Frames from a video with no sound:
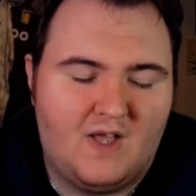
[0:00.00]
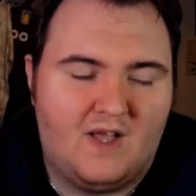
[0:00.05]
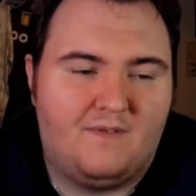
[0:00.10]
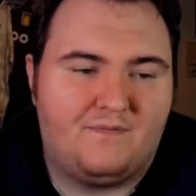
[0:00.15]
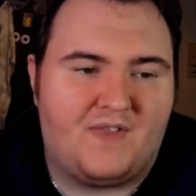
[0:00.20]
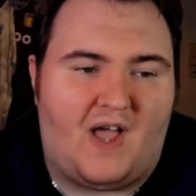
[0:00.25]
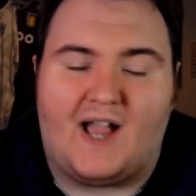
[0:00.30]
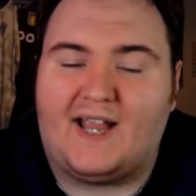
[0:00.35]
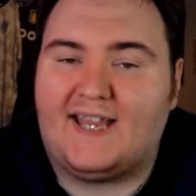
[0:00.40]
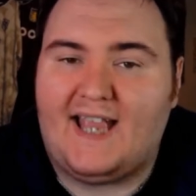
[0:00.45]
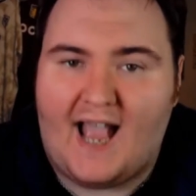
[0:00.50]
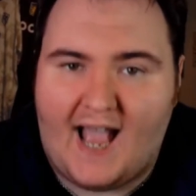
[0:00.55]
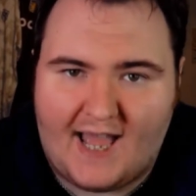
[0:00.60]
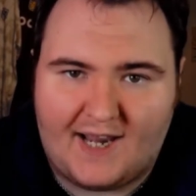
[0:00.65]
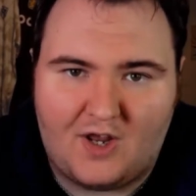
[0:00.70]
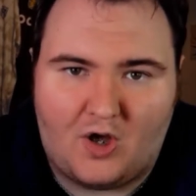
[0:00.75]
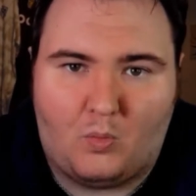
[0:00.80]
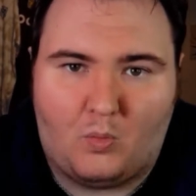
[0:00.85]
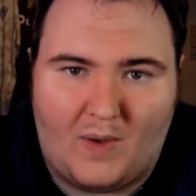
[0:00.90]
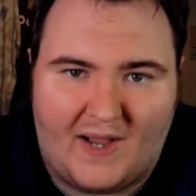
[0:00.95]
that I
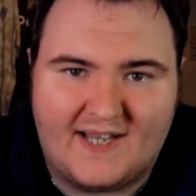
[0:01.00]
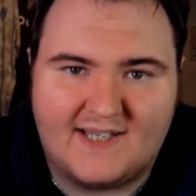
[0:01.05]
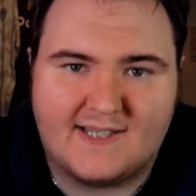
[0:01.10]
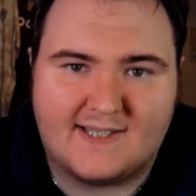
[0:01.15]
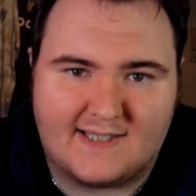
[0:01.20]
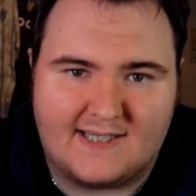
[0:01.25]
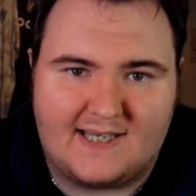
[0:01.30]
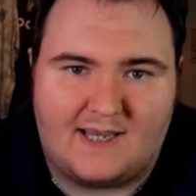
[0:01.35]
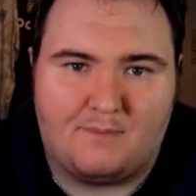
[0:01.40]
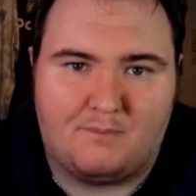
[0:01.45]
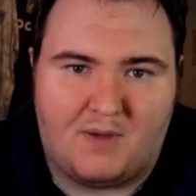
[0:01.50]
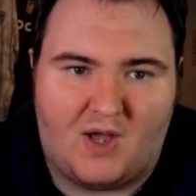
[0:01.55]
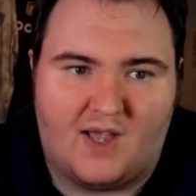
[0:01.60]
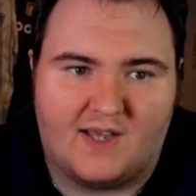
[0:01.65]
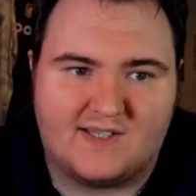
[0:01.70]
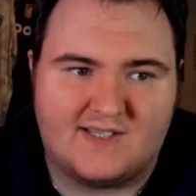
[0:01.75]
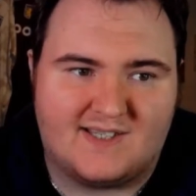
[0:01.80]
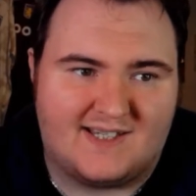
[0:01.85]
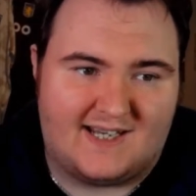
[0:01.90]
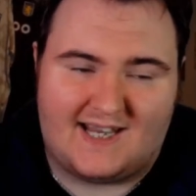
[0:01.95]
cannot wait to see in
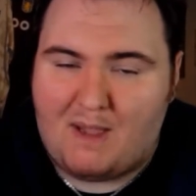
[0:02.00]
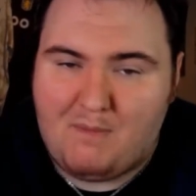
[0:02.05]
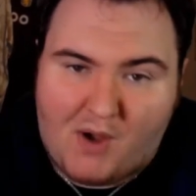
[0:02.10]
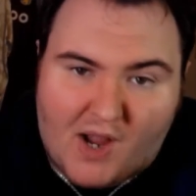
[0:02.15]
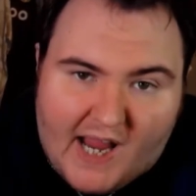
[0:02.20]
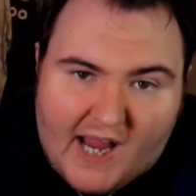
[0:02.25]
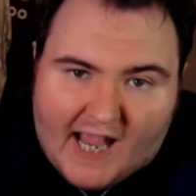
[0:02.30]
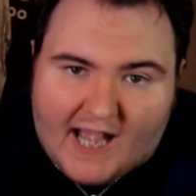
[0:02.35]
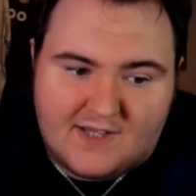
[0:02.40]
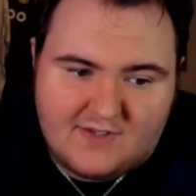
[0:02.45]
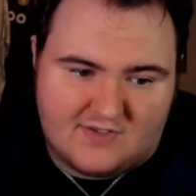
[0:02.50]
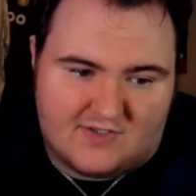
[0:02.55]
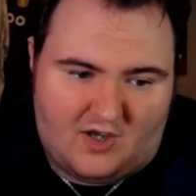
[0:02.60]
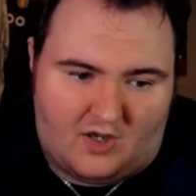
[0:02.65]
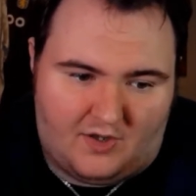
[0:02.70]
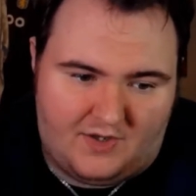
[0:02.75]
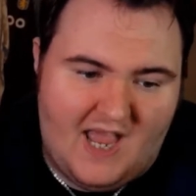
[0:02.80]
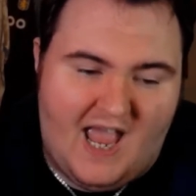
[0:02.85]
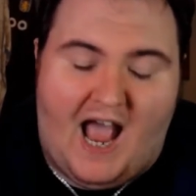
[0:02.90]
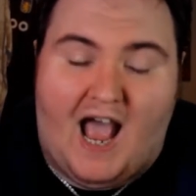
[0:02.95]
person and get my hands on.